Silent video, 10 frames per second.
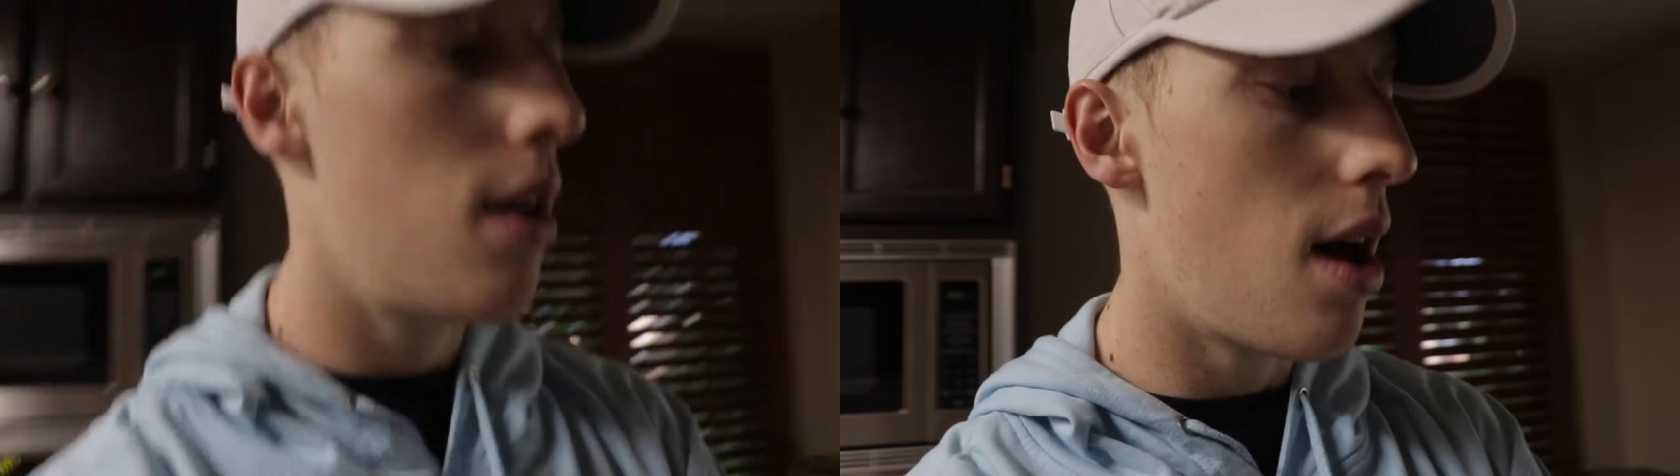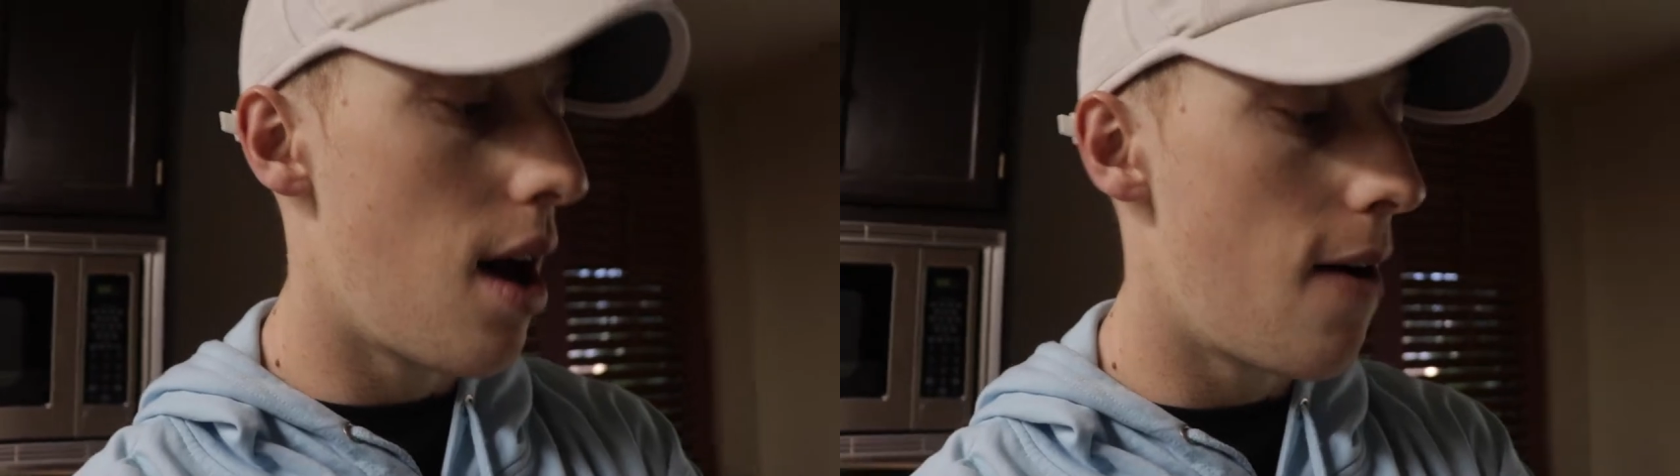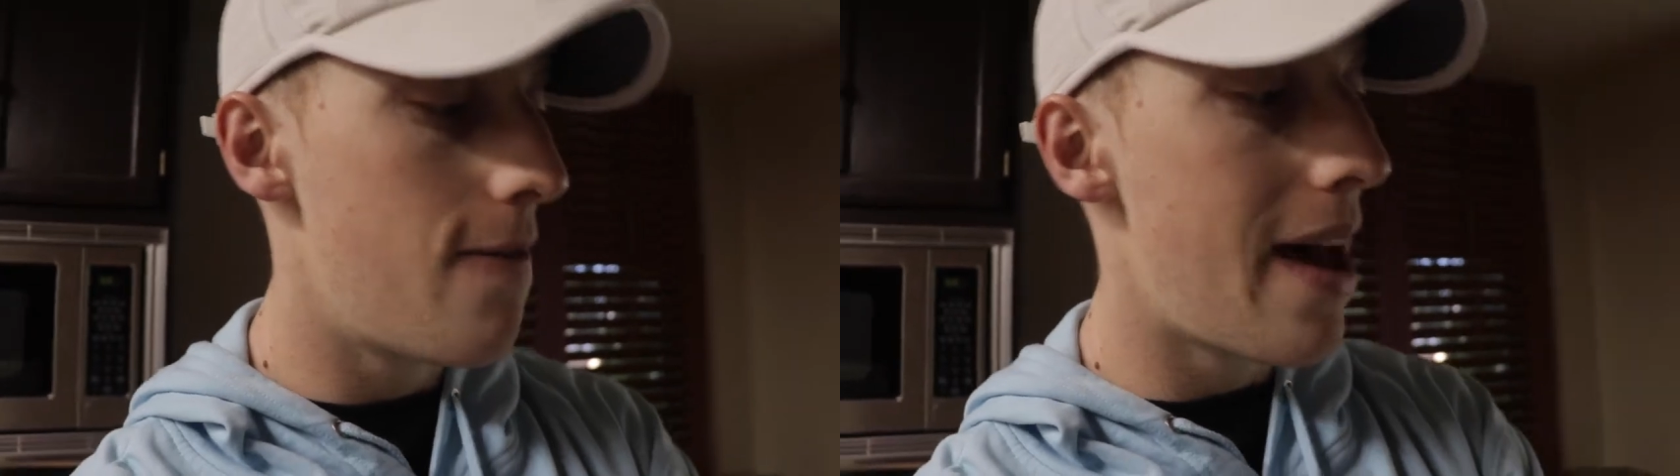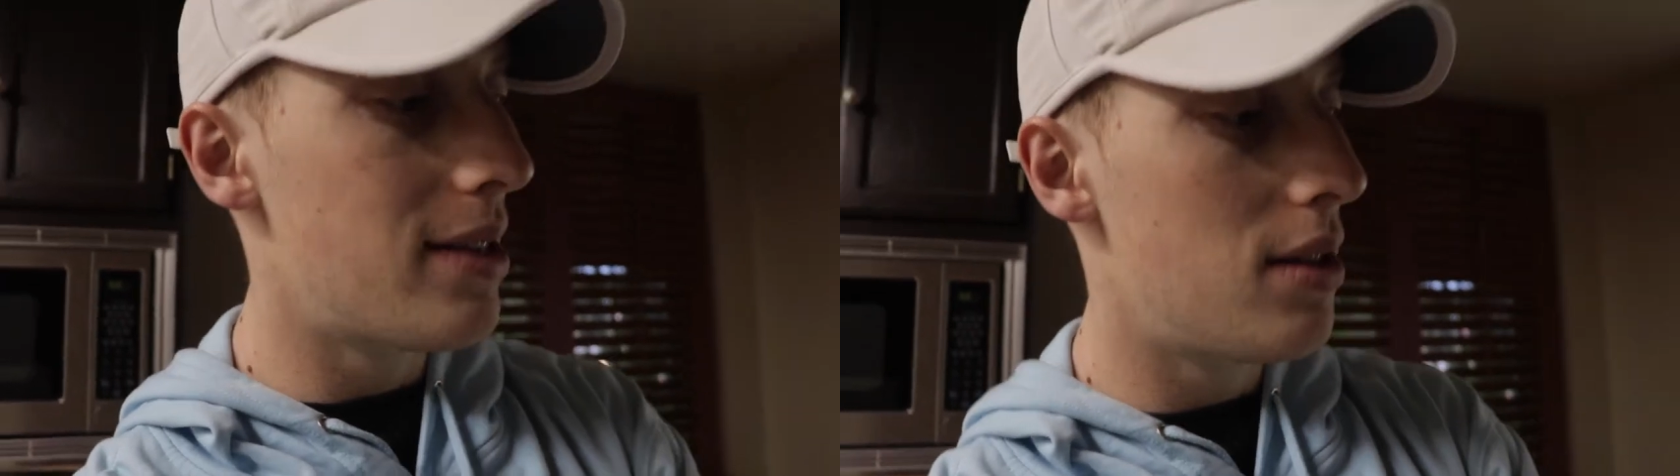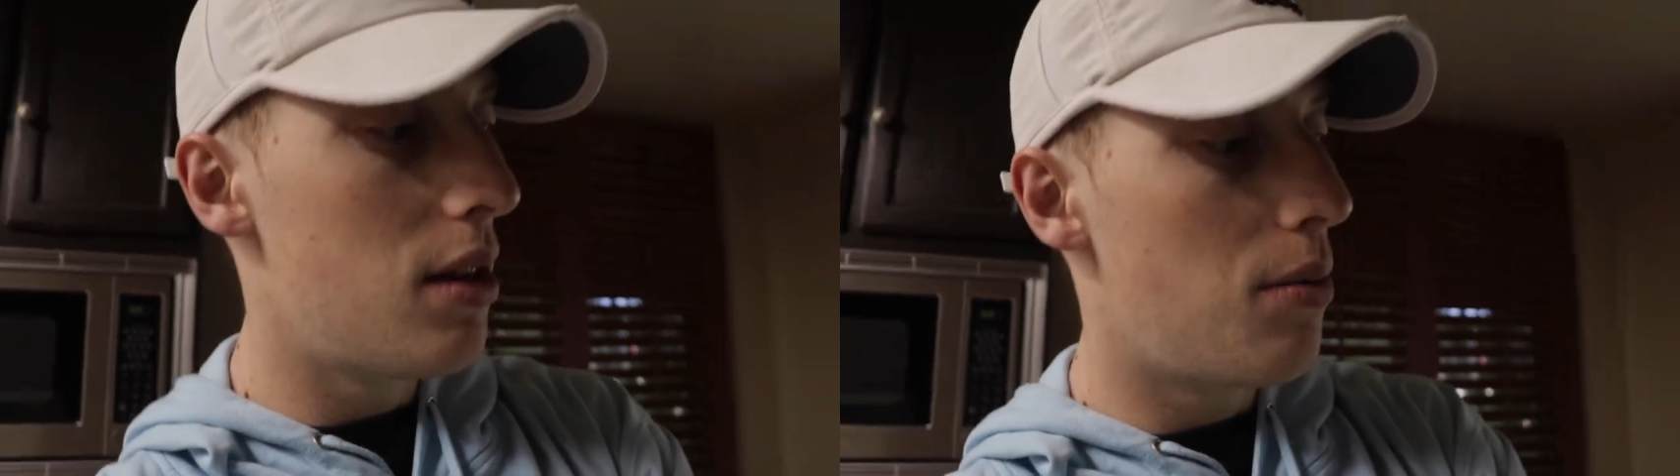uh,
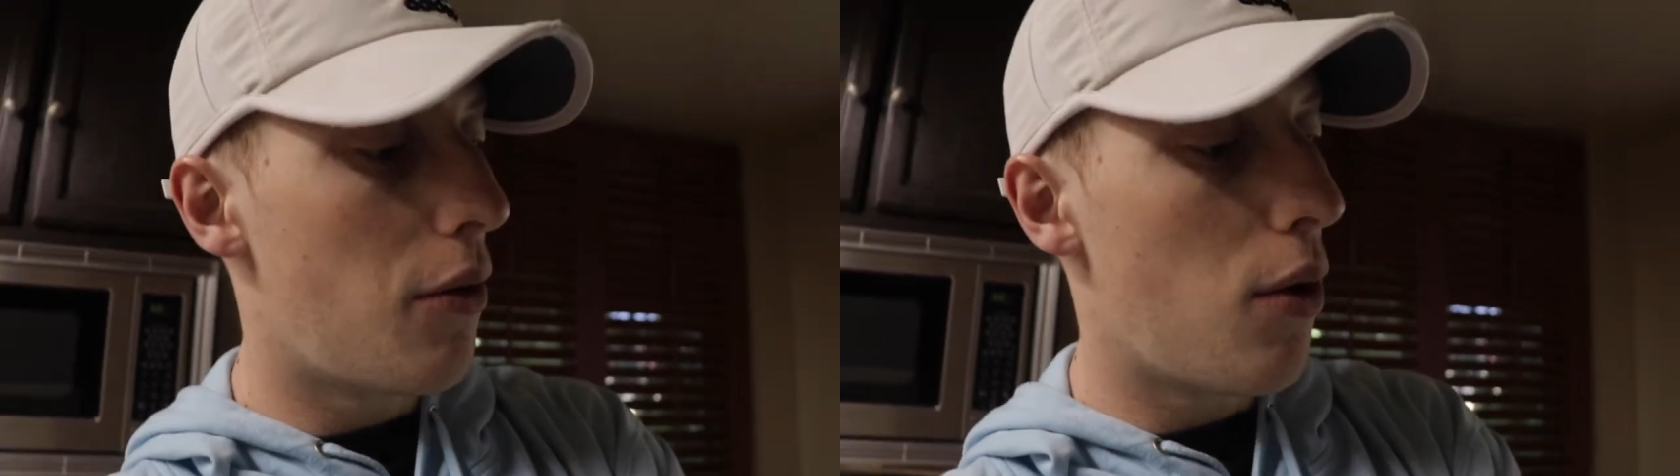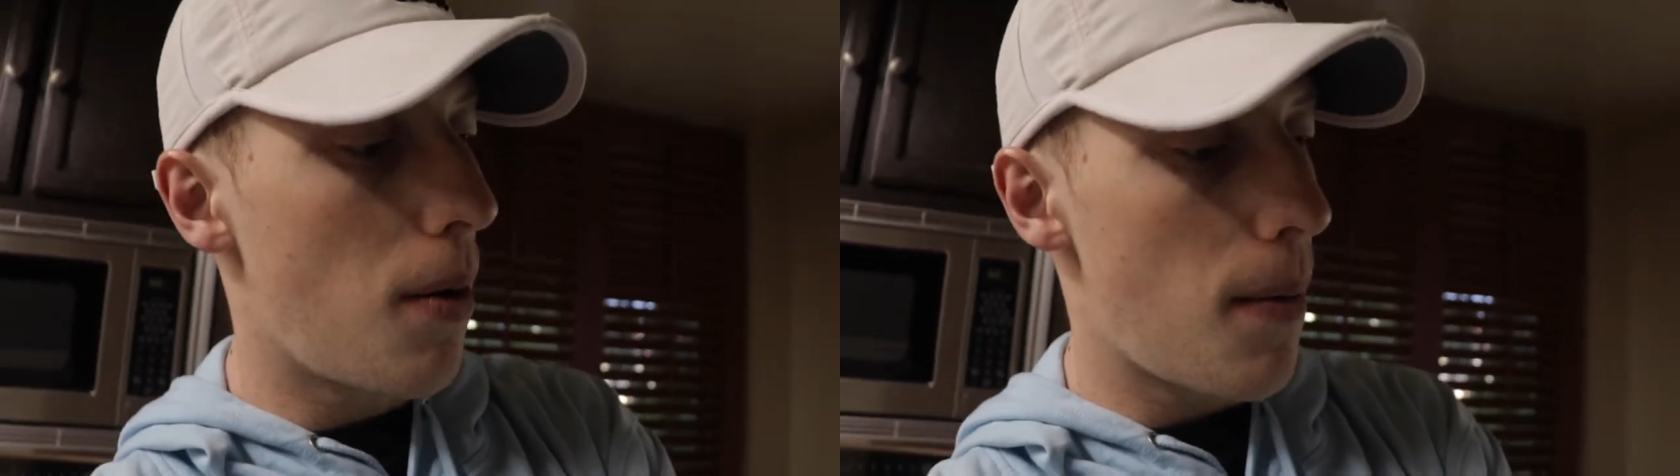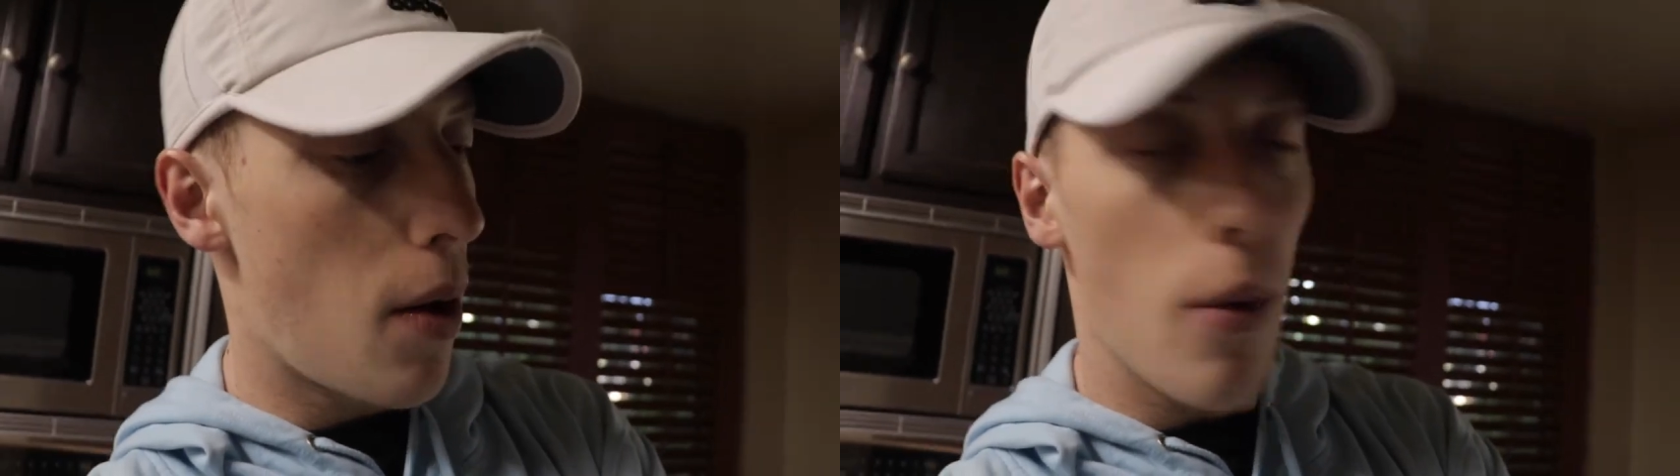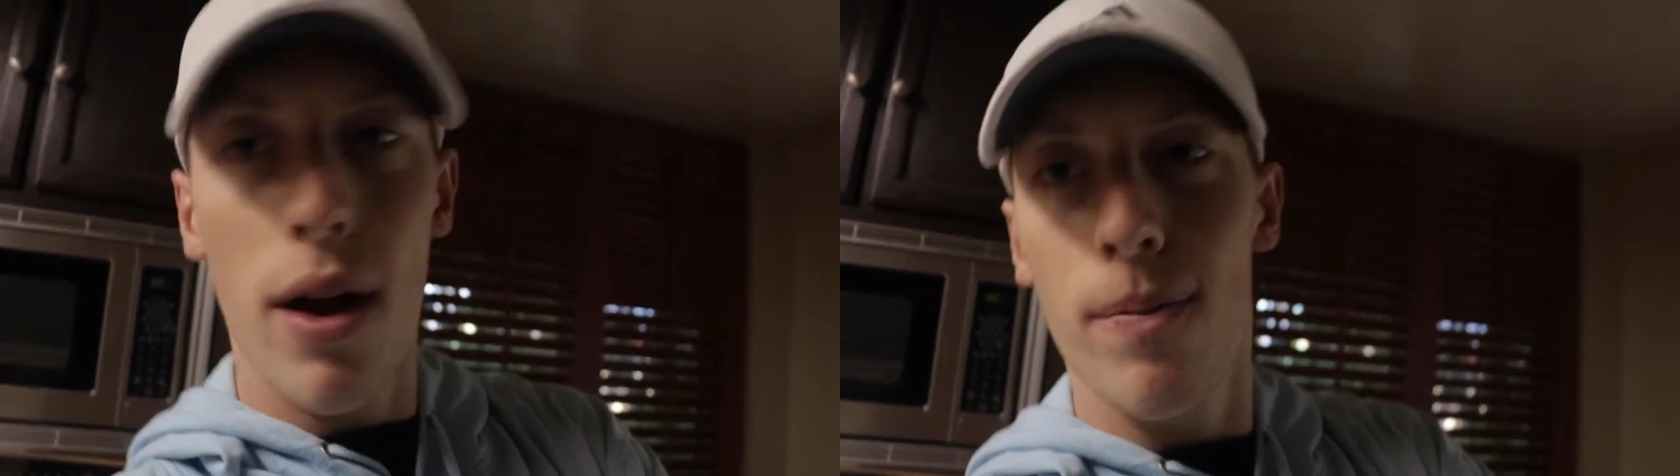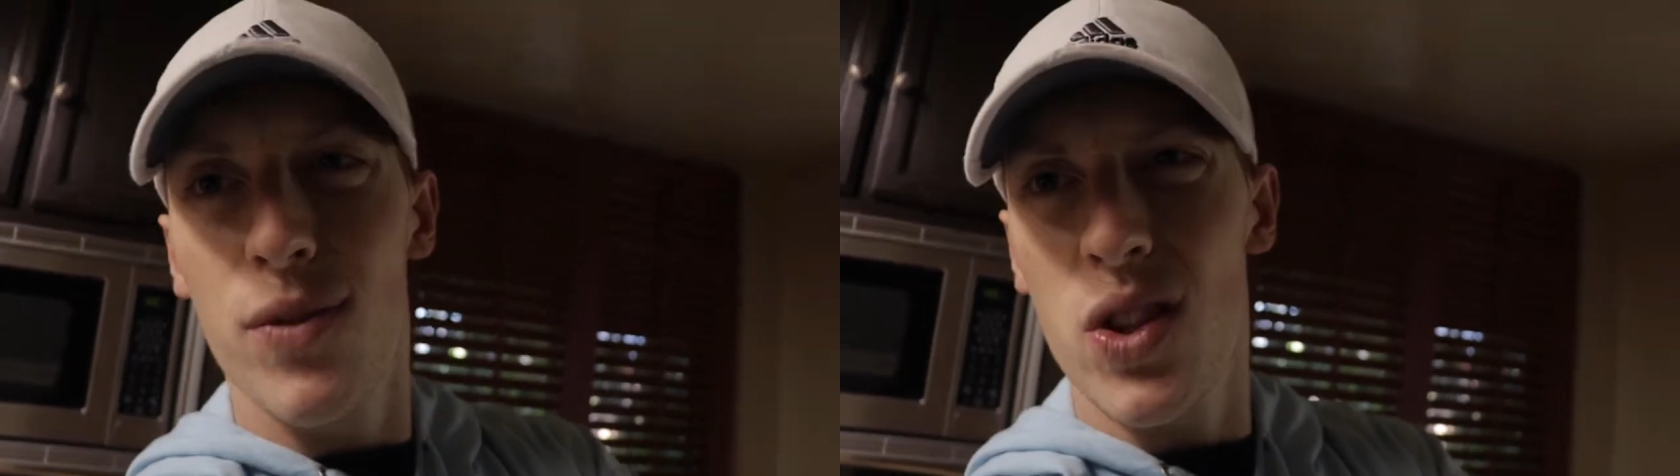fasted before my meal one,